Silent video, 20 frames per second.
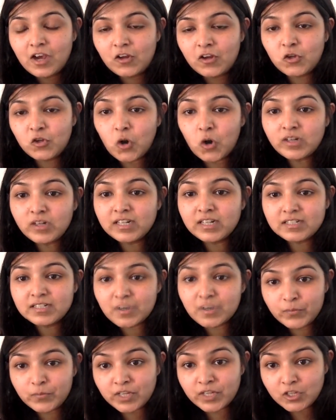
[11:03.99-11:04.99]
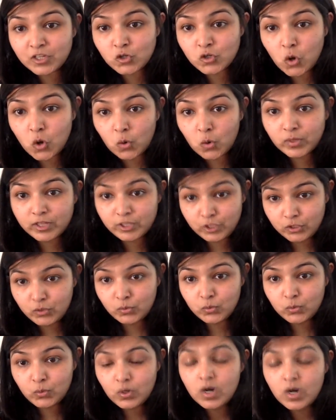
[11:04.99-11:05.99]
not that something is wrong with
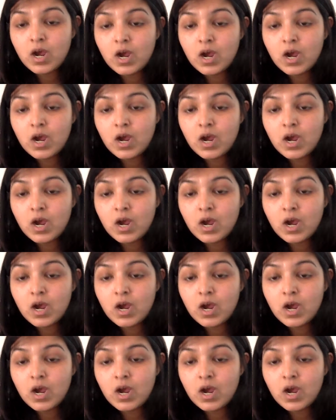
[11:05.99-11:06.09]
you,